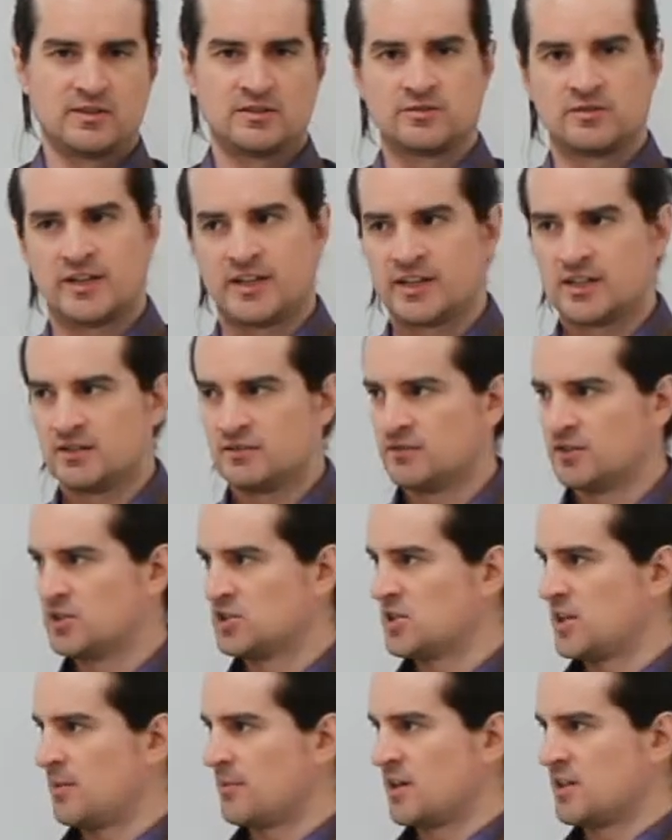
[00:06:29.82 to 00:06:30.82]
Like the
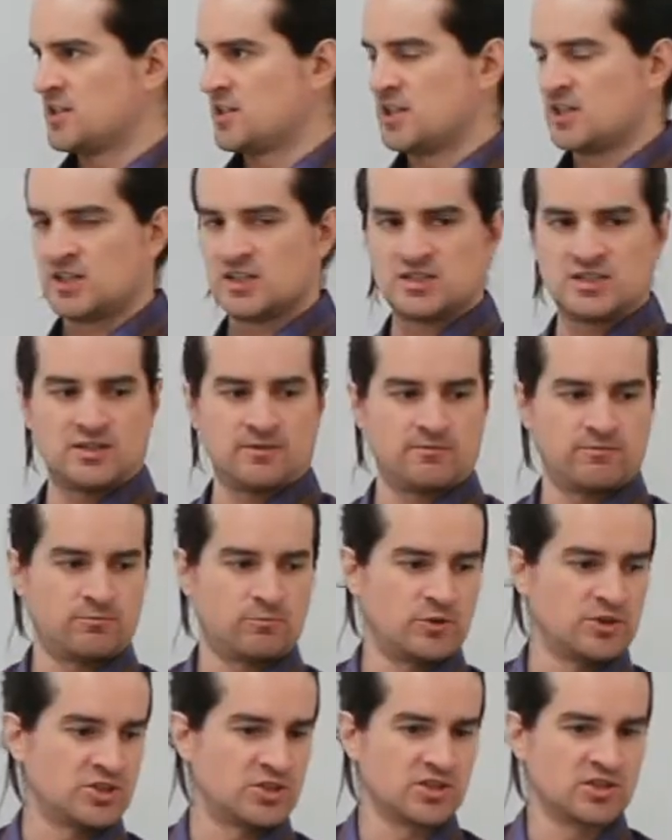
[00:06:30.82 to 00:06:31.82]
same idea as if
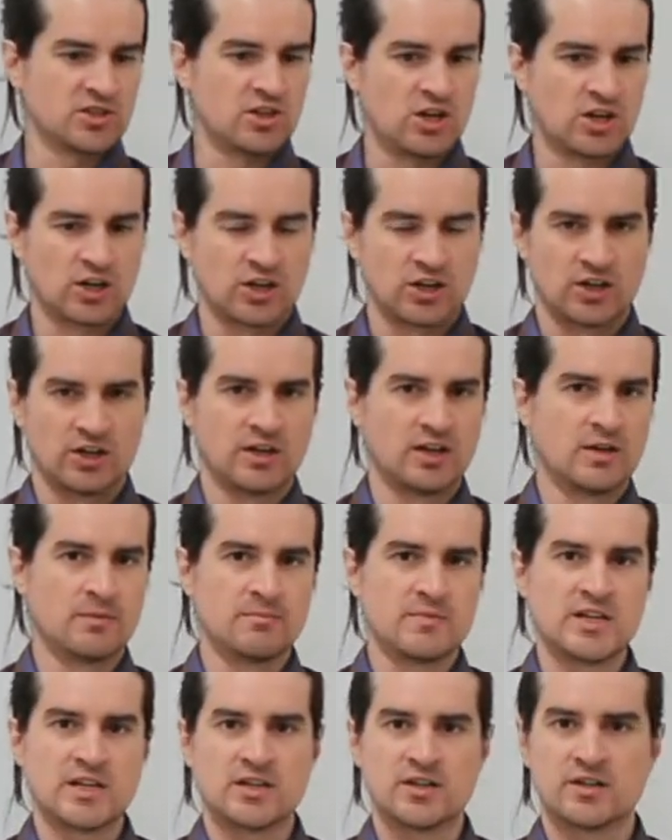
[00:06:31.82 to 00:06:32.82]
which is longer, a
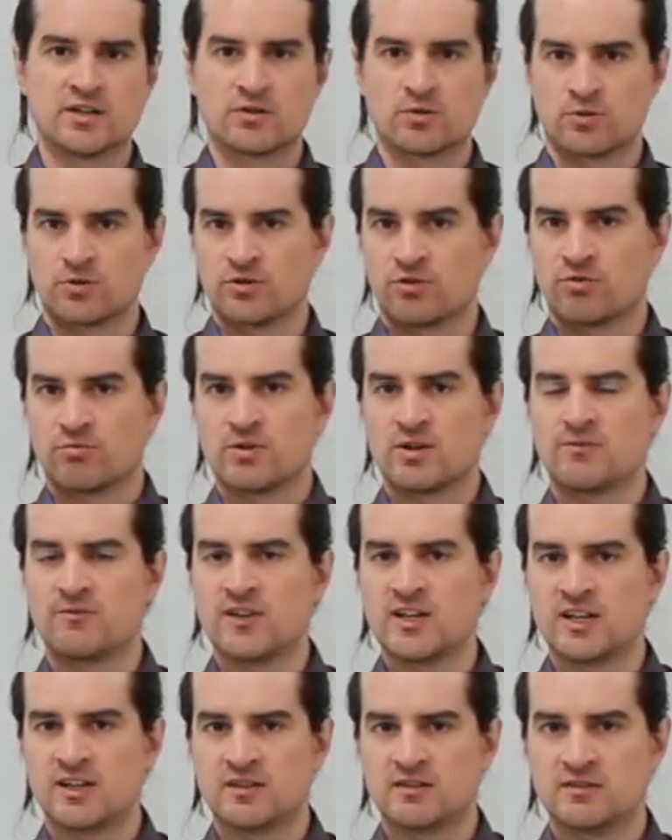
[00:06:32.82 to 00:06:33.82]
meter or three
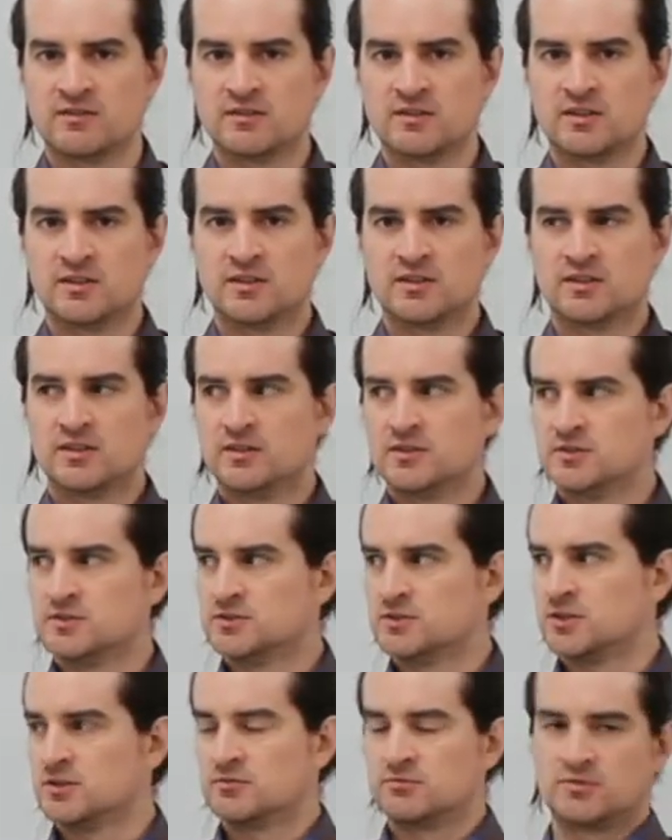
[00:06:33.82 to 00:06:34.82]
feet.
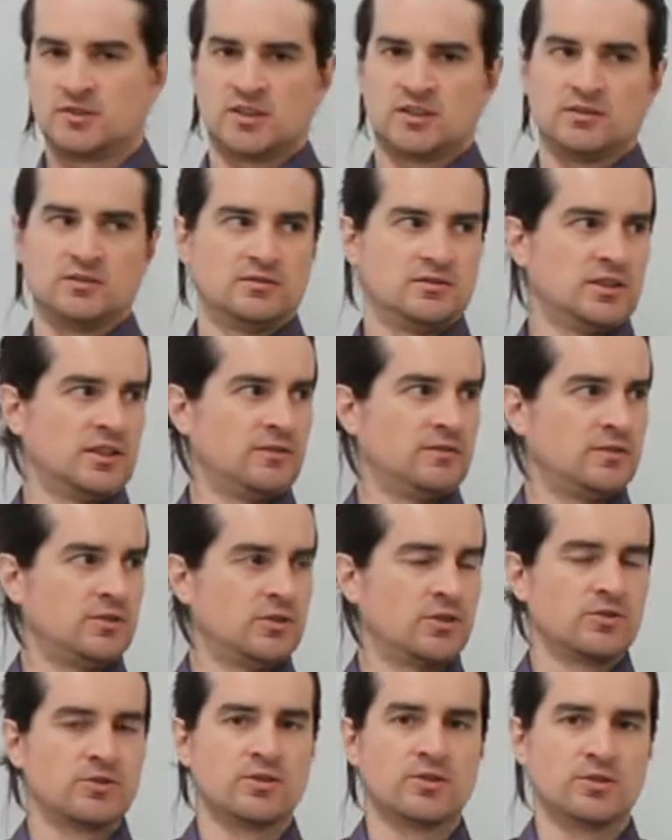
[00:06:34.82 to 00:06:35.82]
Well, if you
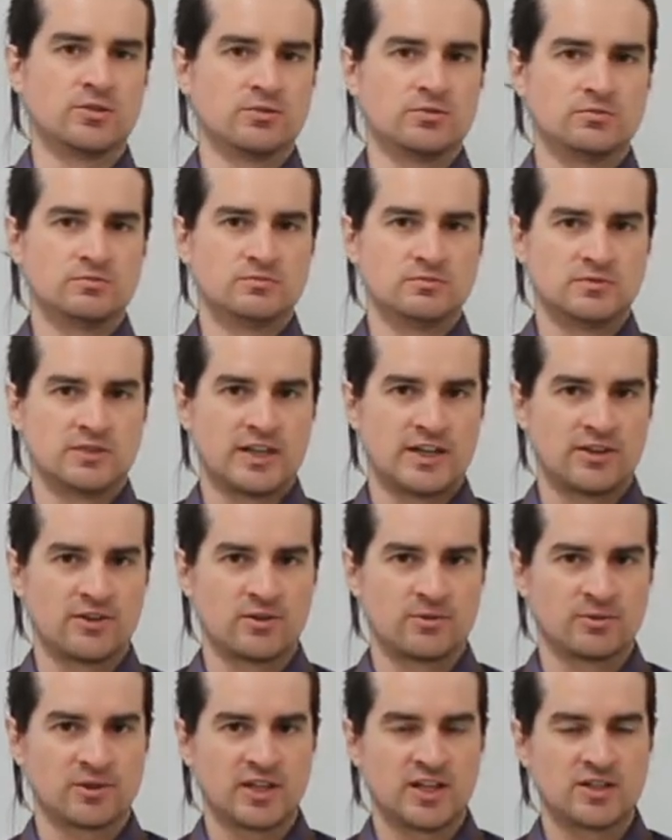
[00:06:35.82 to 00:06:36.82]
don't know how
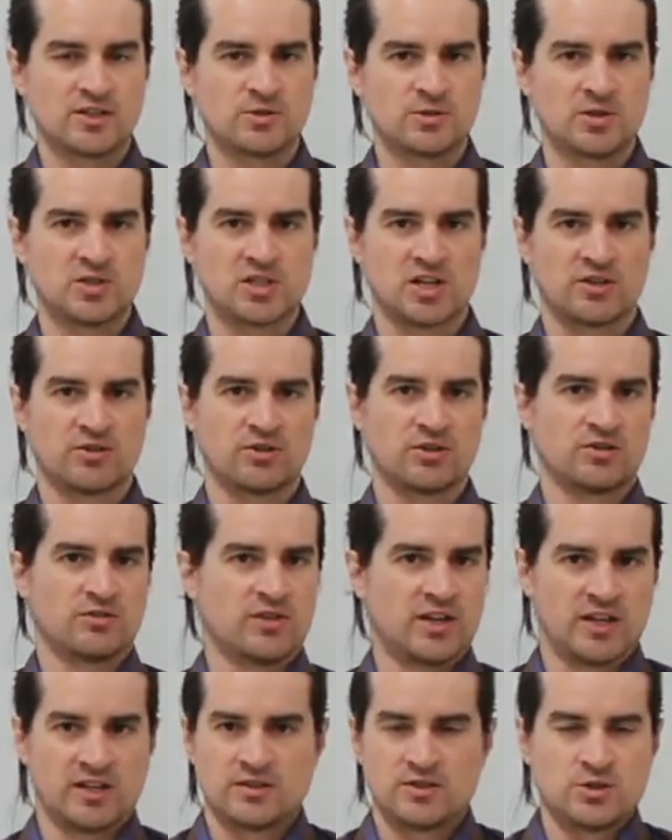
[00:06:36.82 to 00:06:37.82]
they're related to each other,
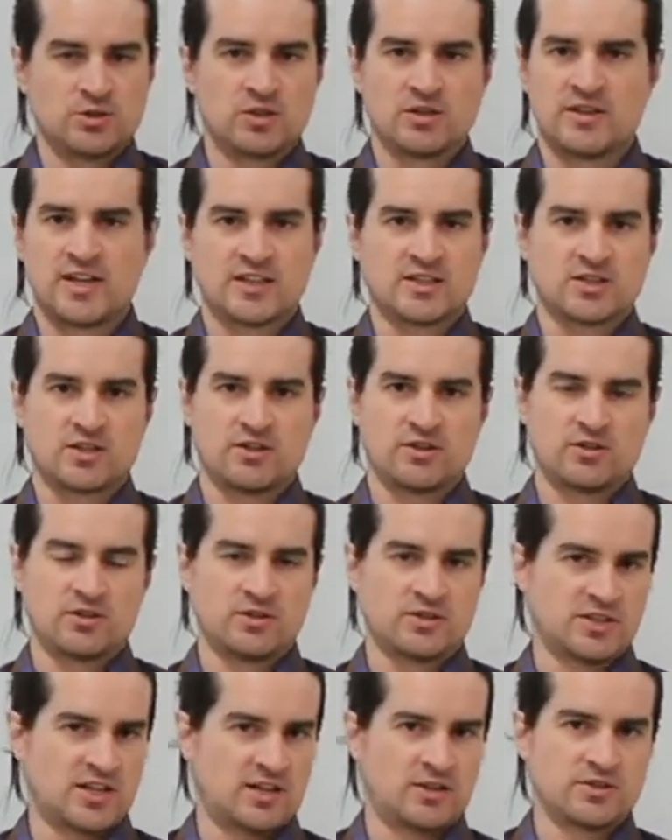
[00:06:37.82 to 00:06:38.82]
then should, that's all
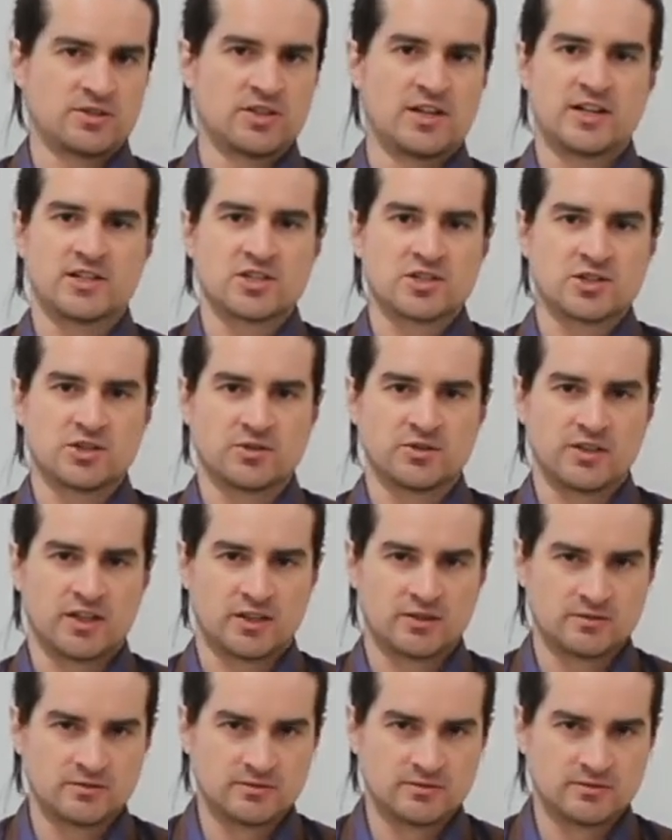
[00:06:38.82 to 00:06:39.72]
there is. I just don't know.